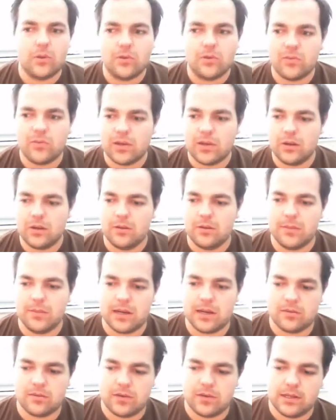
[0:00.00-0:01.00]
fellow Mac
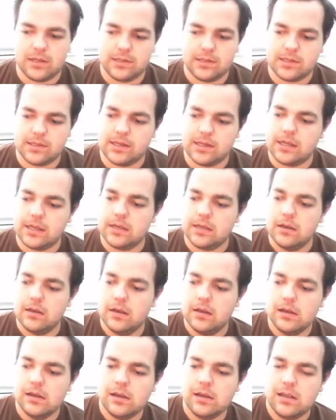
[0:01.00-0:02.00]
fans. Today
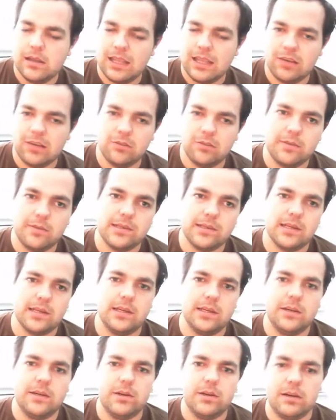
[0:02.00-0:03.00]
I'll be telling
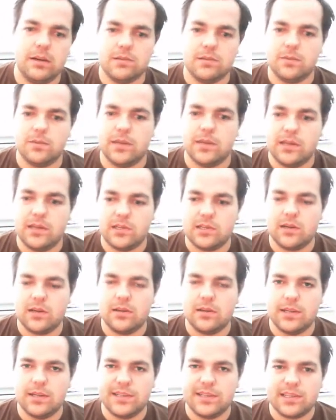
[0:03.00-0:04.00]
you how to manage
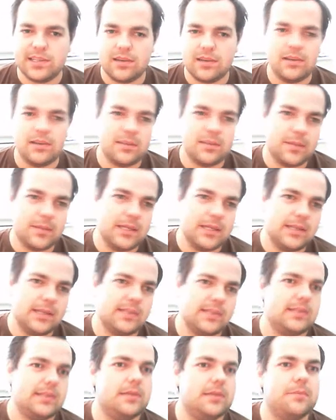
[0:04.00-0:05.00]
disk
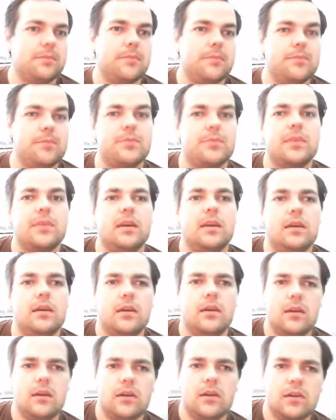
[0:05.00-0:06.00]
space.
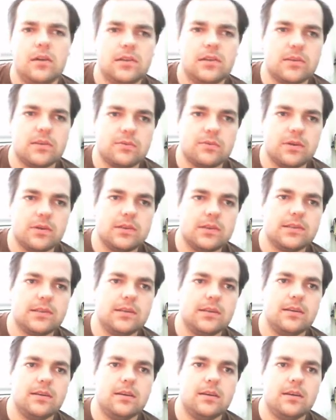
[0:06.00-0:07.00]
So first,
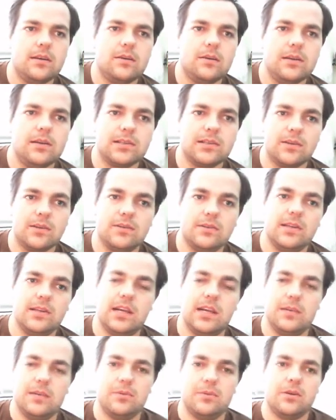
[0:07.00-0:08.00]
let's go to the
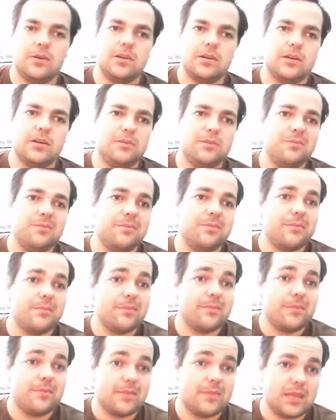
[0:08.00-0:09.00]
Apple icon,
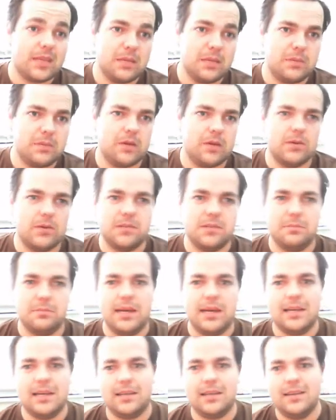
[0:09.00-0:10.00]
about this
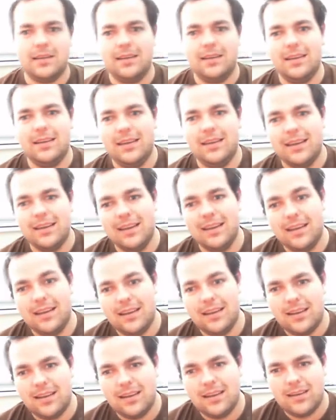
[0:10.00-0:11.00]
Mac,
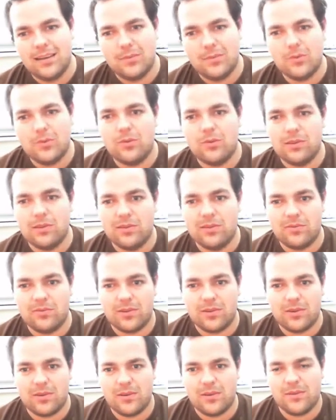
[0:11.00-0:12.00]
more
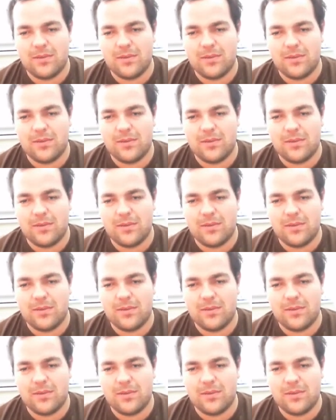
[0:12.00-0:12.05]
info,